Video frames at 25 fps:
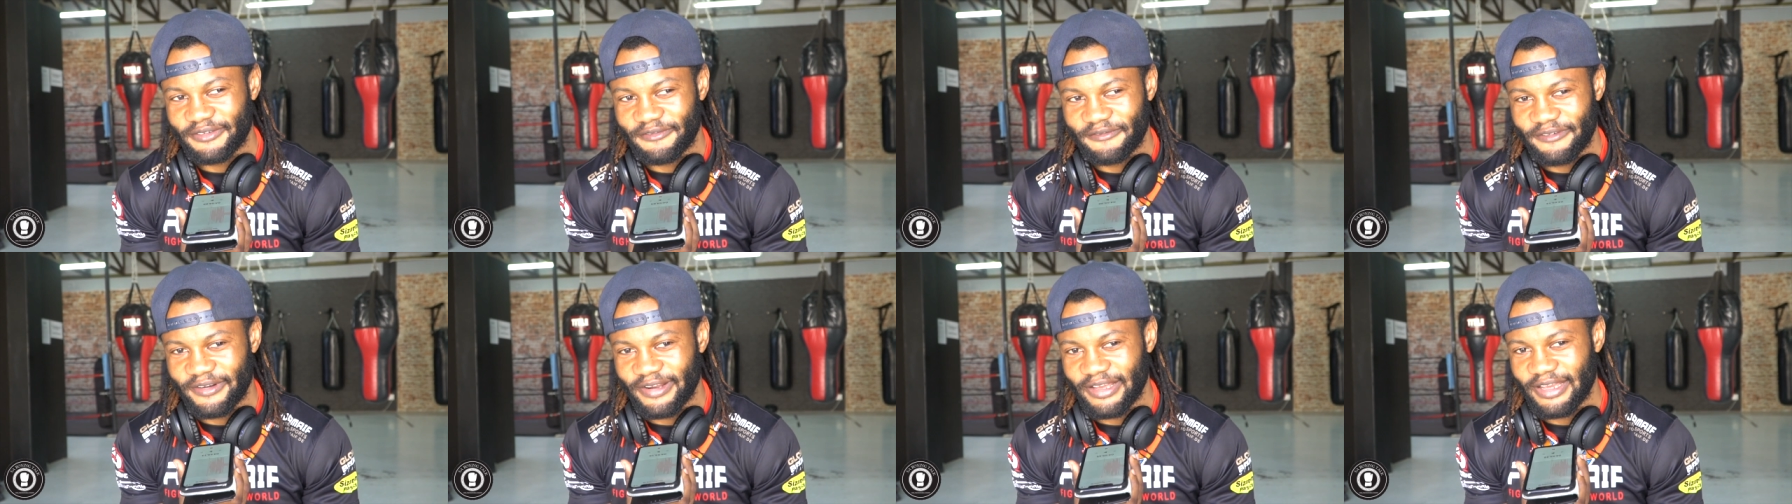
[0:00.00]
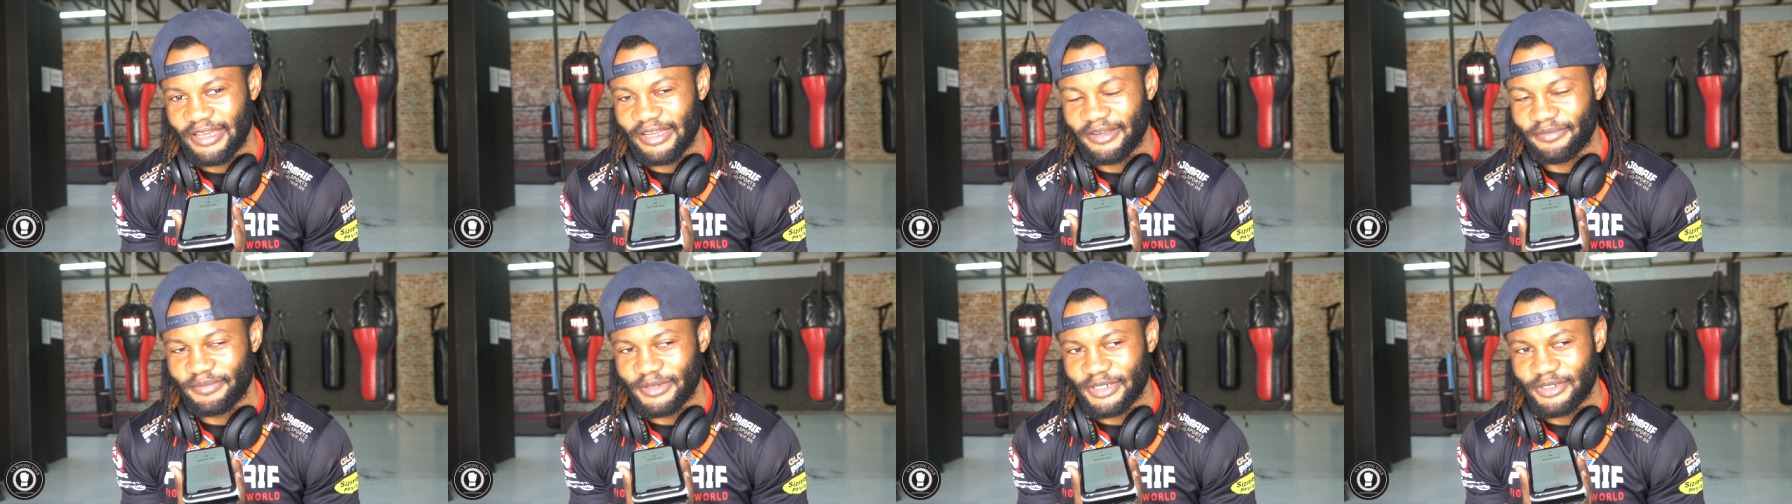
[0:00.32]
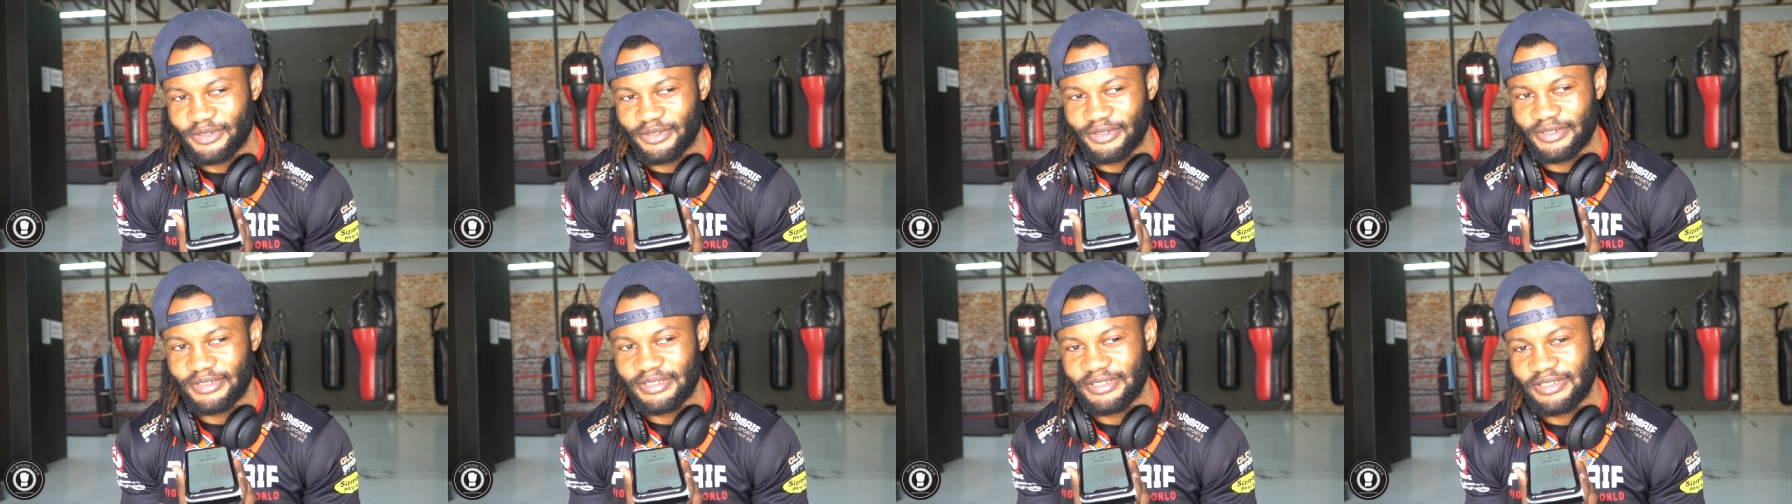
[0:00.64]
flag
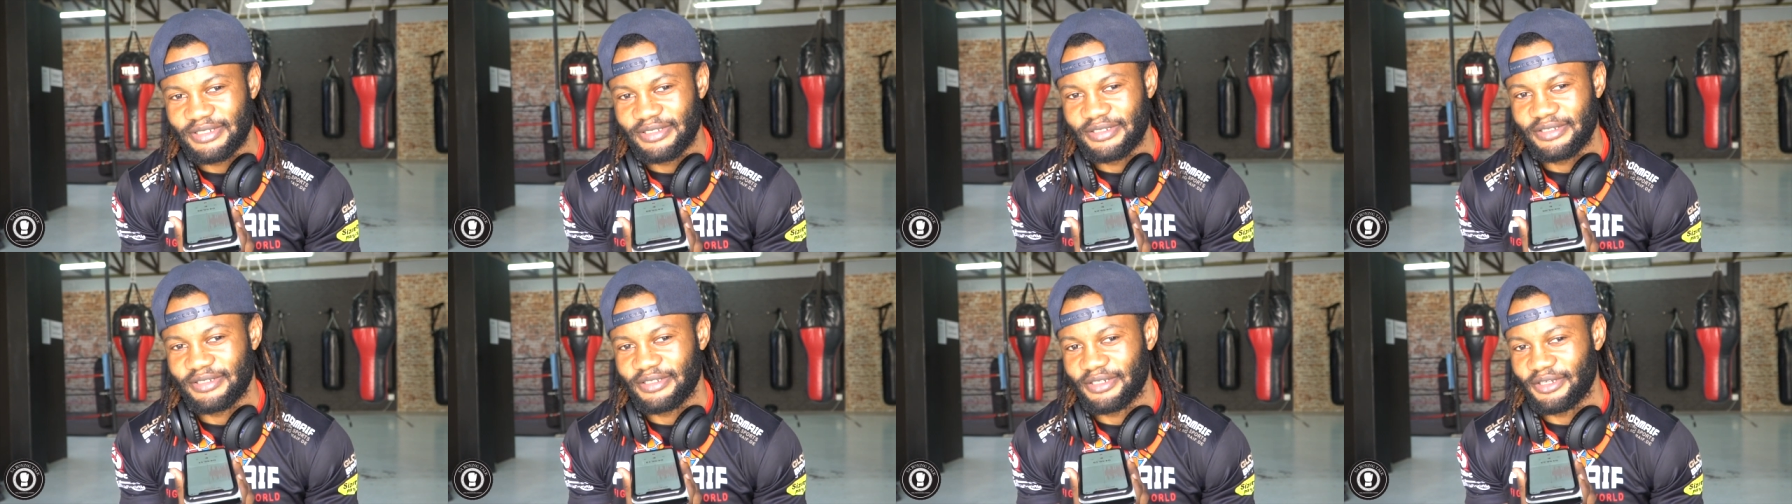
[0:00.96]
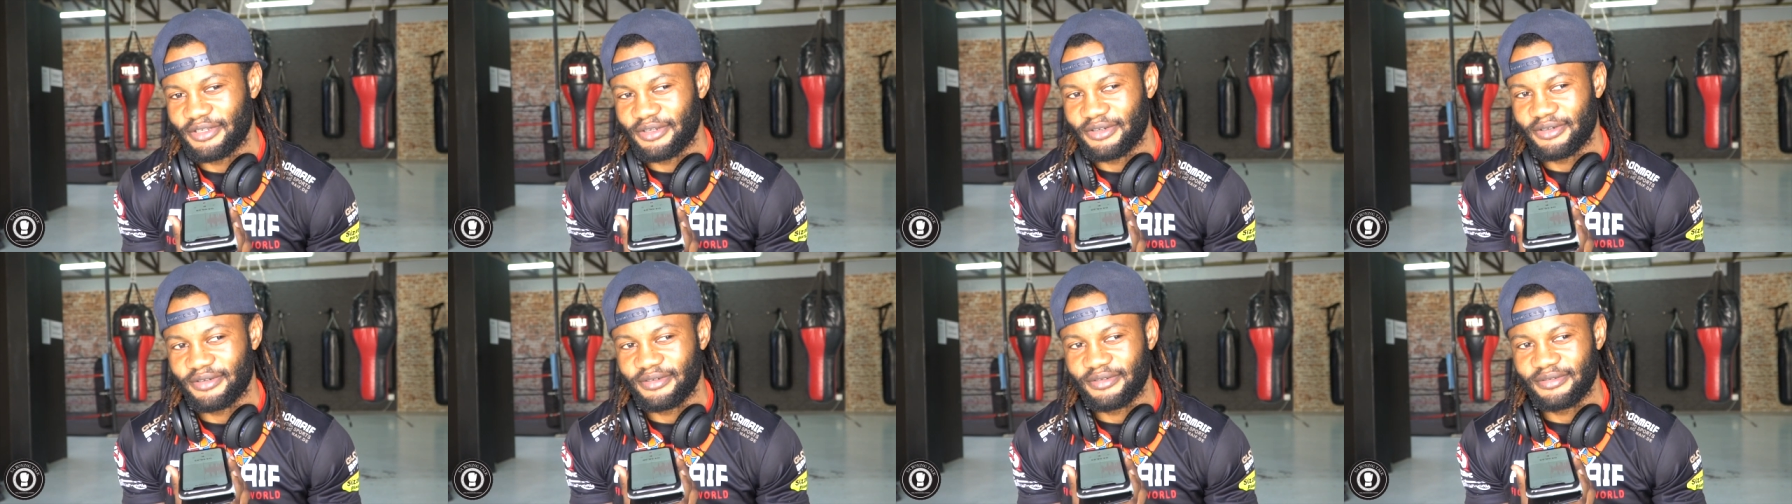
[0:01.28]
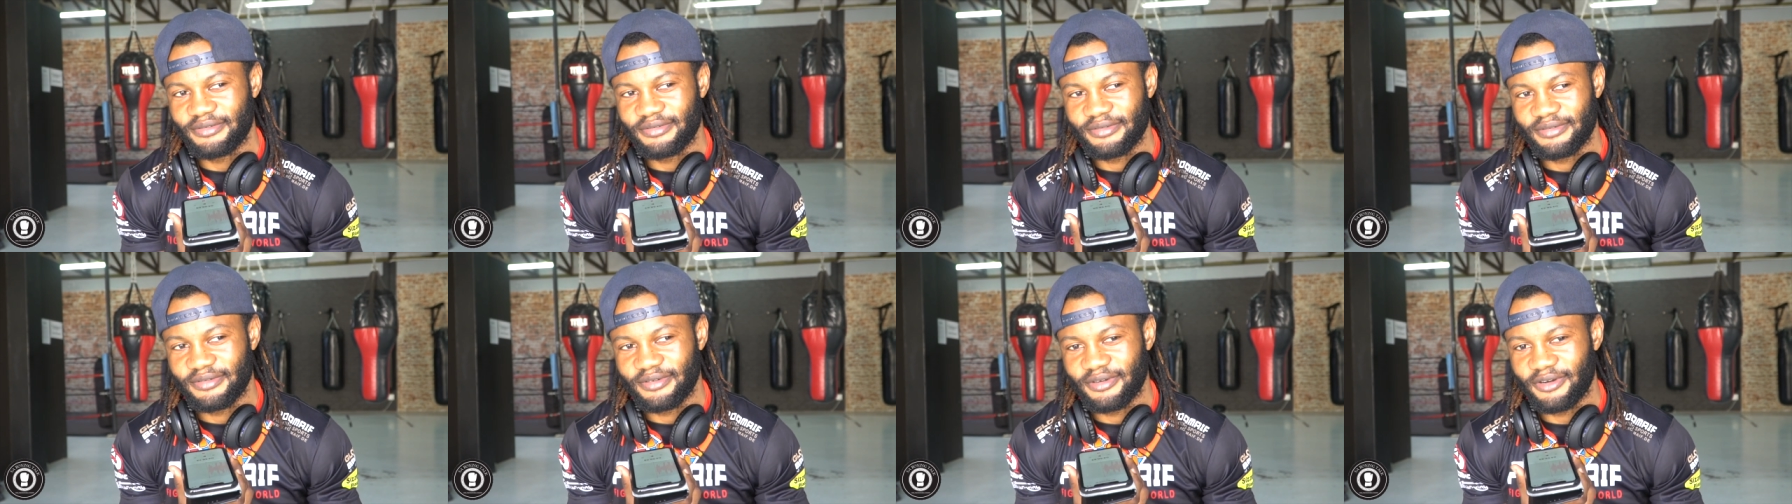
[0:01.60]
because, you know,